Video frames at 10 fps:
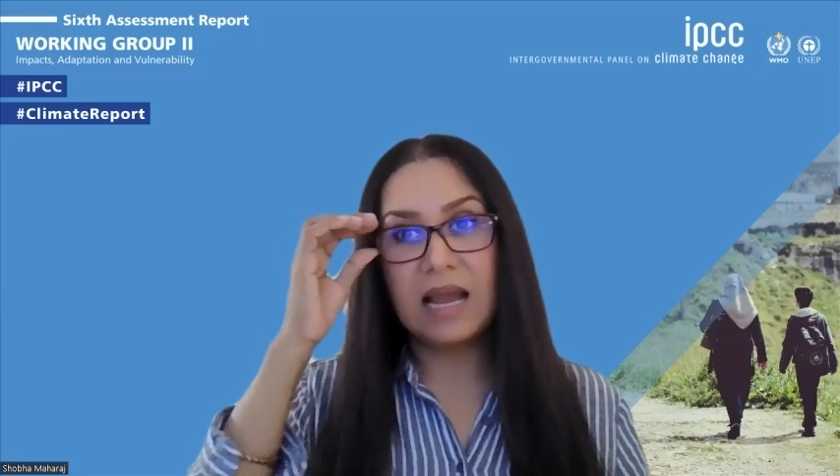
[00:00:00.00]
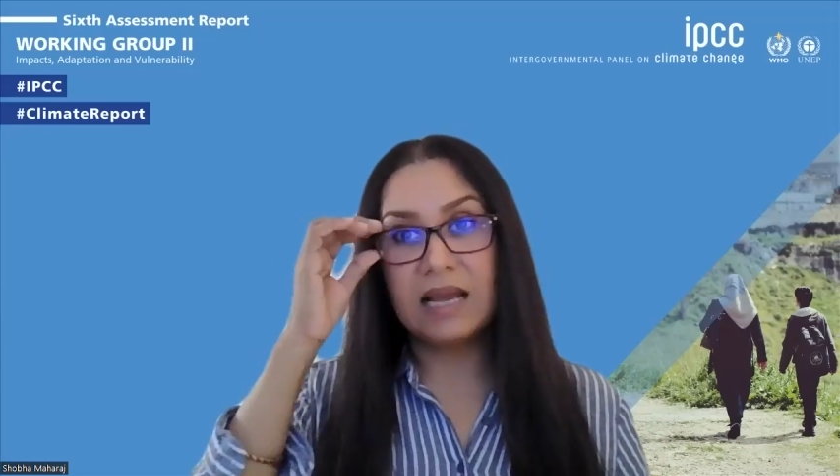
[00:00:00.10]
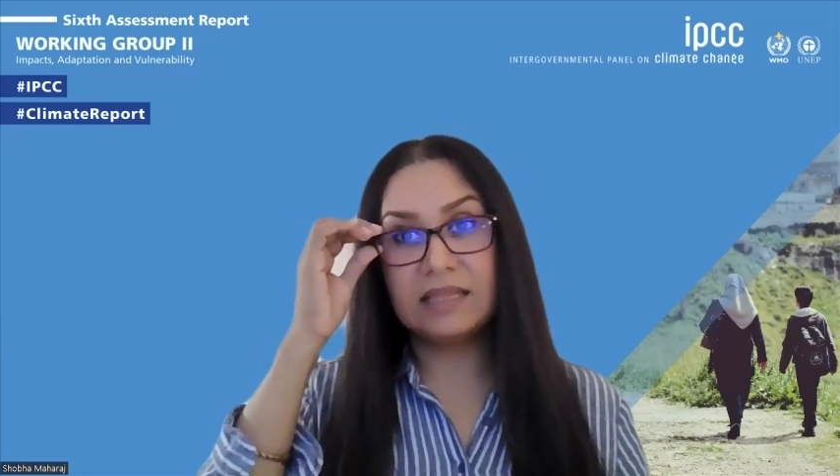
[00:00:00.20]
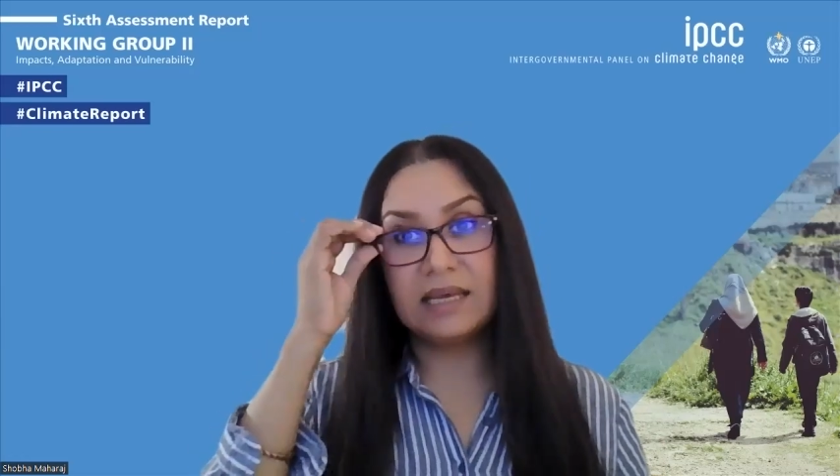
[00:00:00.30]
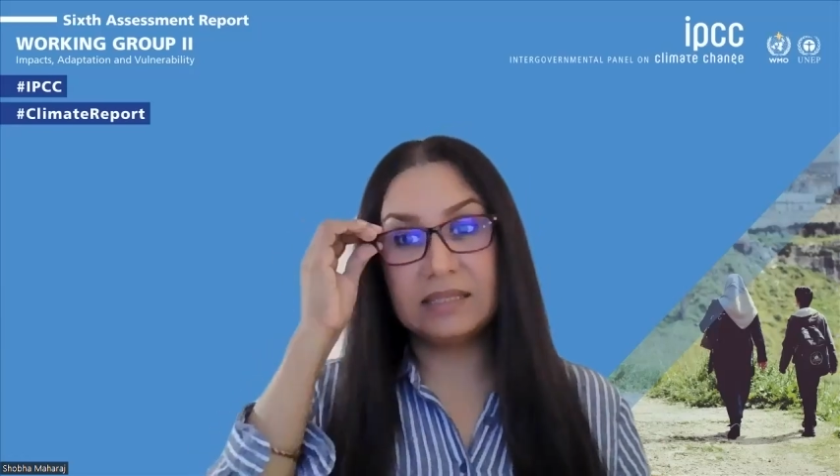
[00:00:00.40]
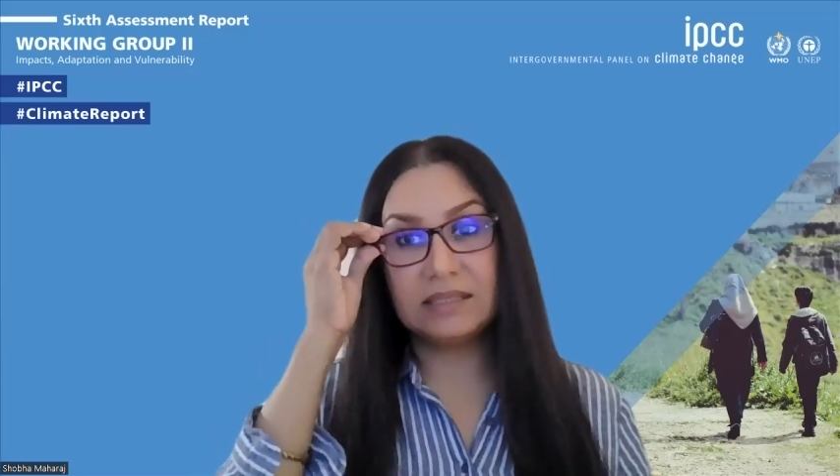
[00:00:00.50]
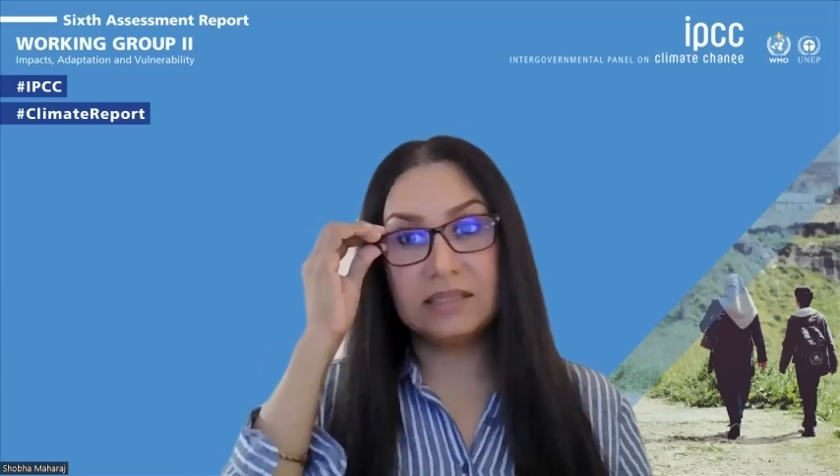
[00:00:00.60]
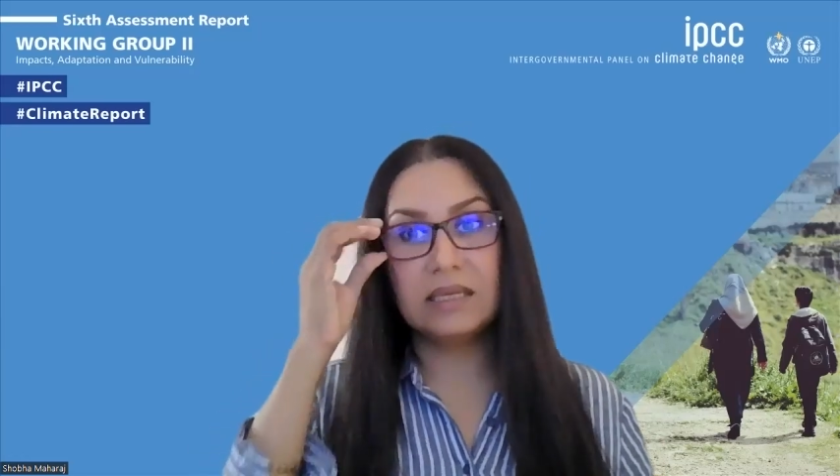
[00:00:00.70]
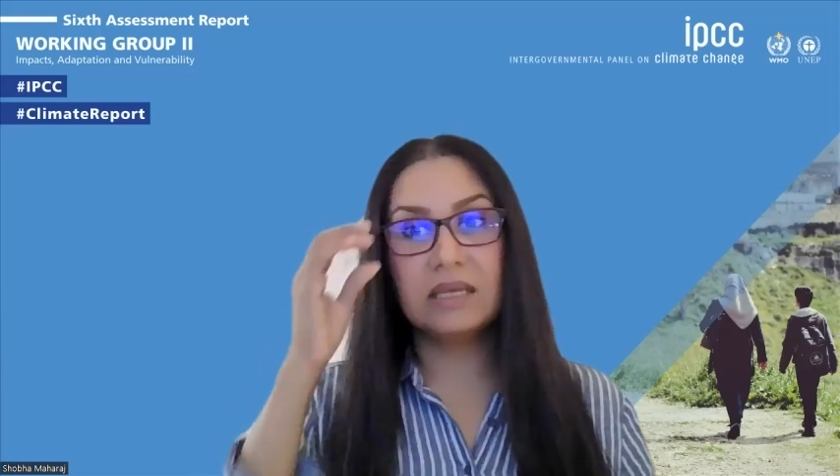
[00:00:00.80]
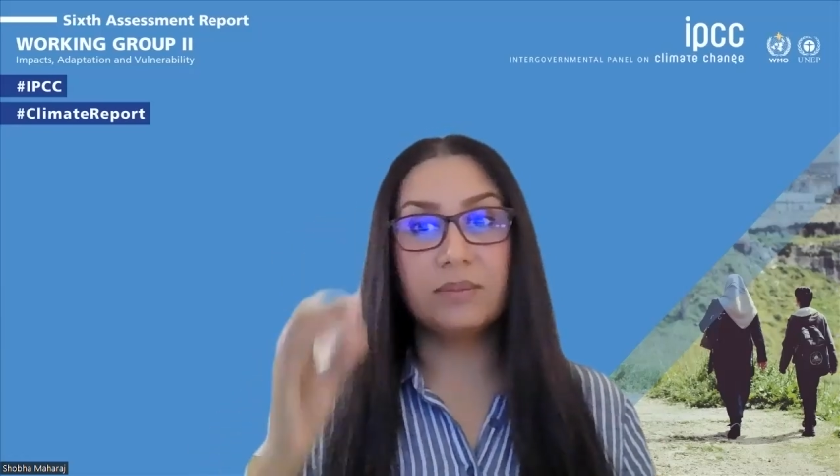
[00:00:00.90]
and that
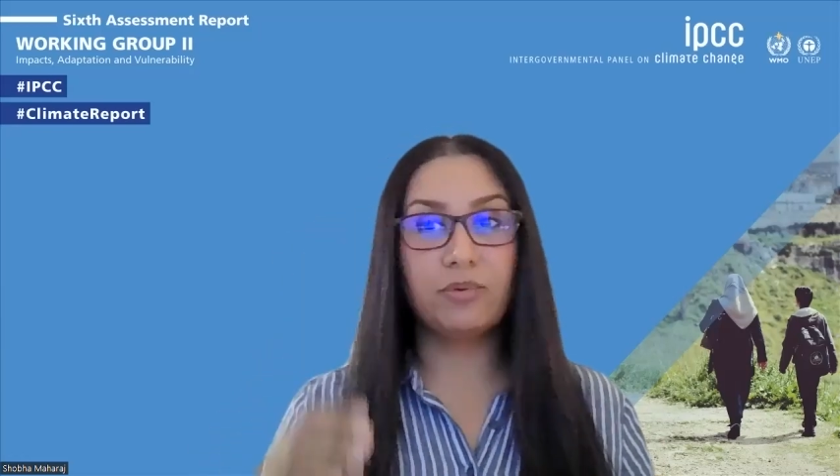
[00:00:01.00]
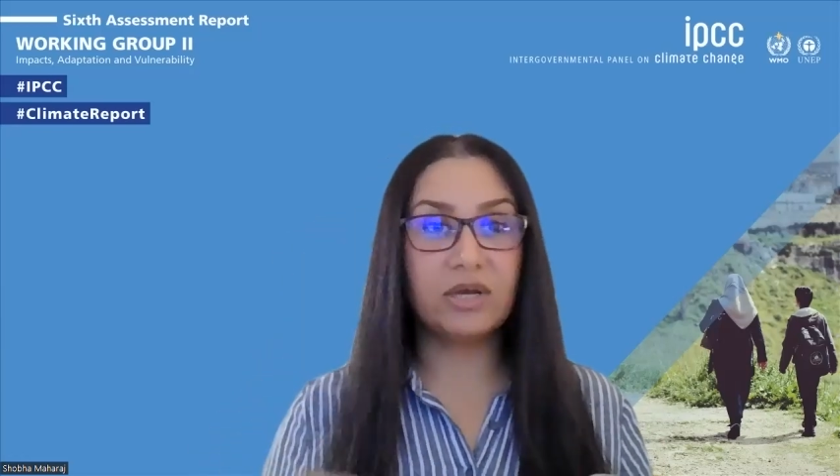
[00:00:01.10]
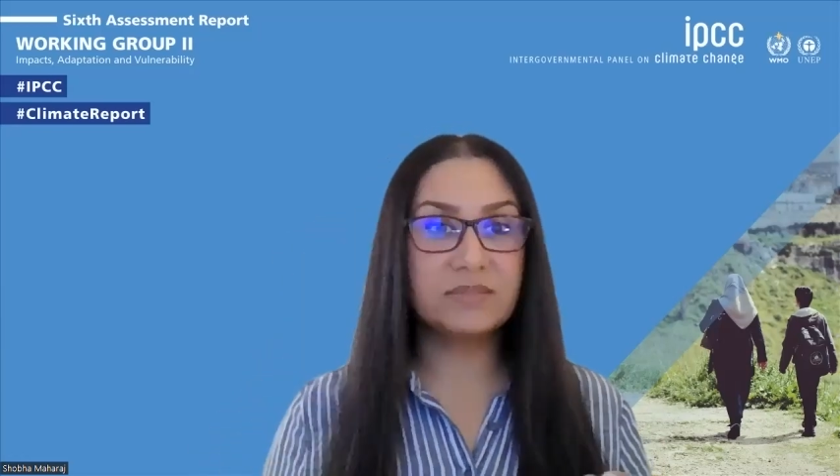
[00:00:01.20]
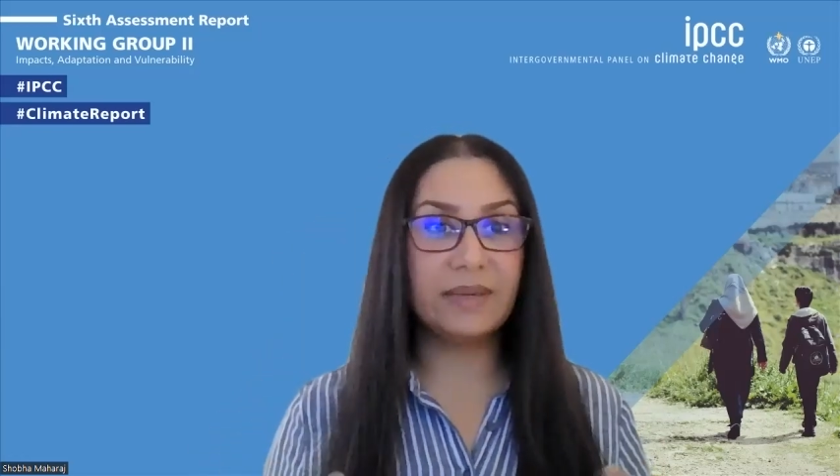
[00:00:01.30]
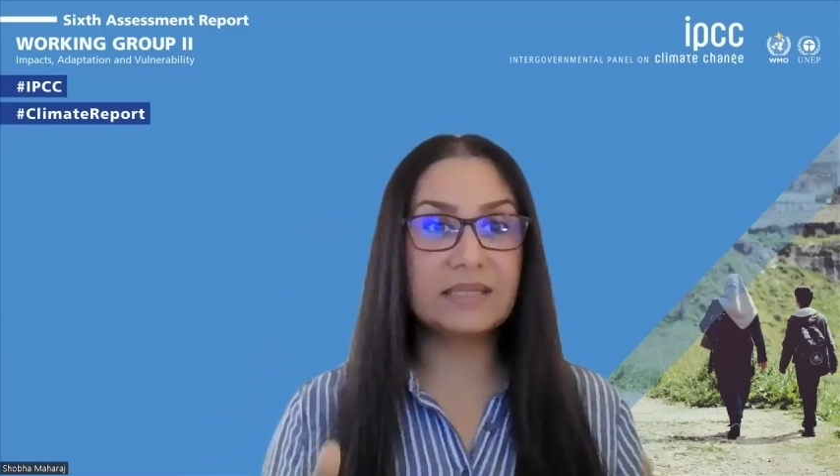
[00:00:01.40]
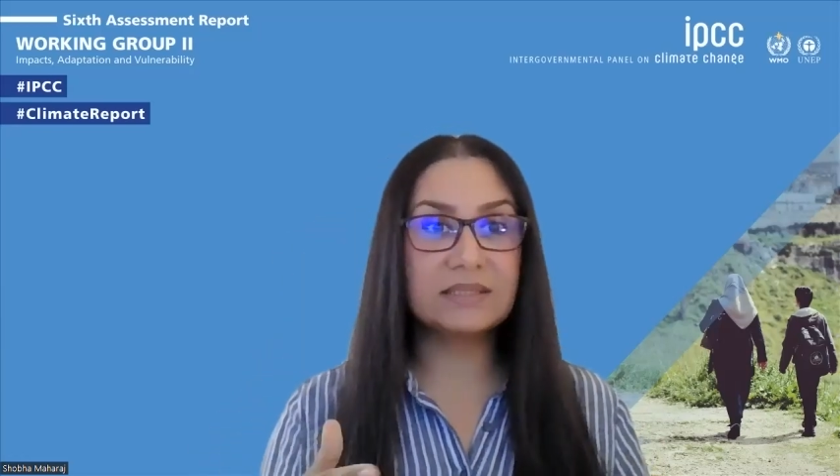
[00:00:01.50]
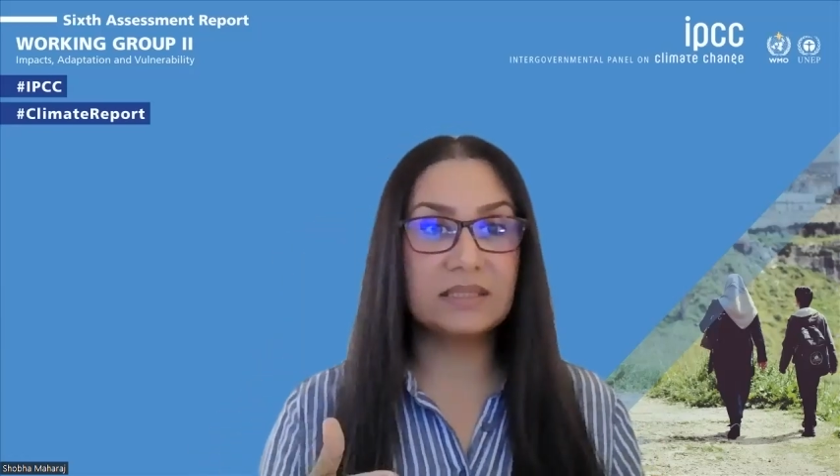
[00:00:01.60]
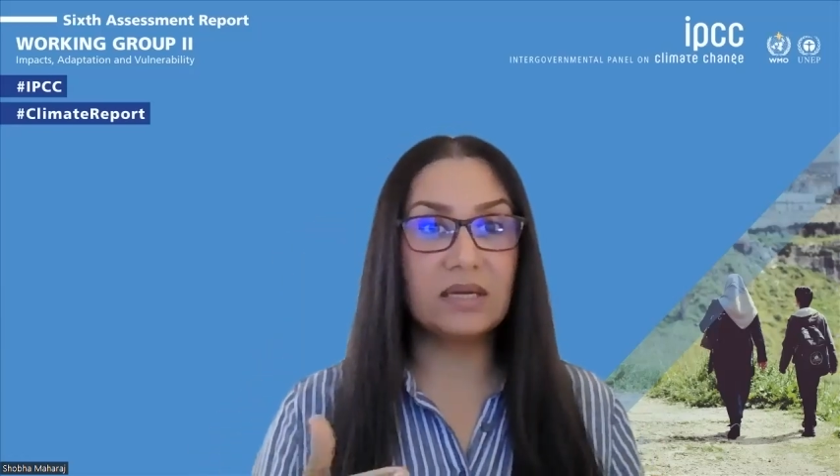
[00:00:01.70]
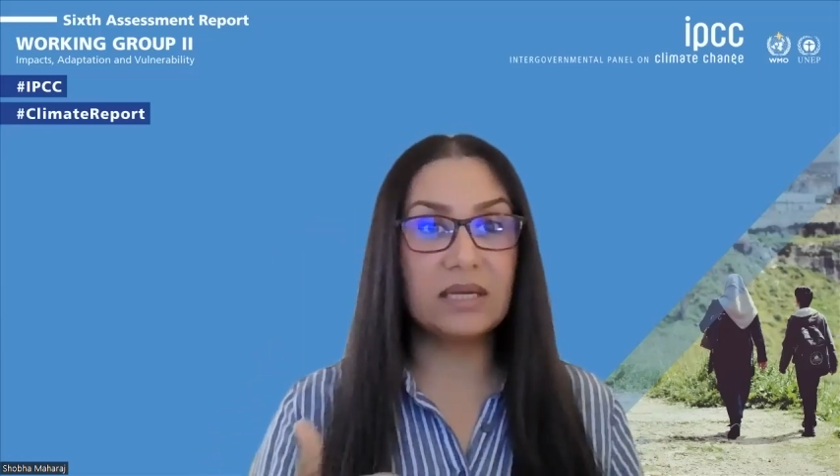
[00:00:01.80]
the prospects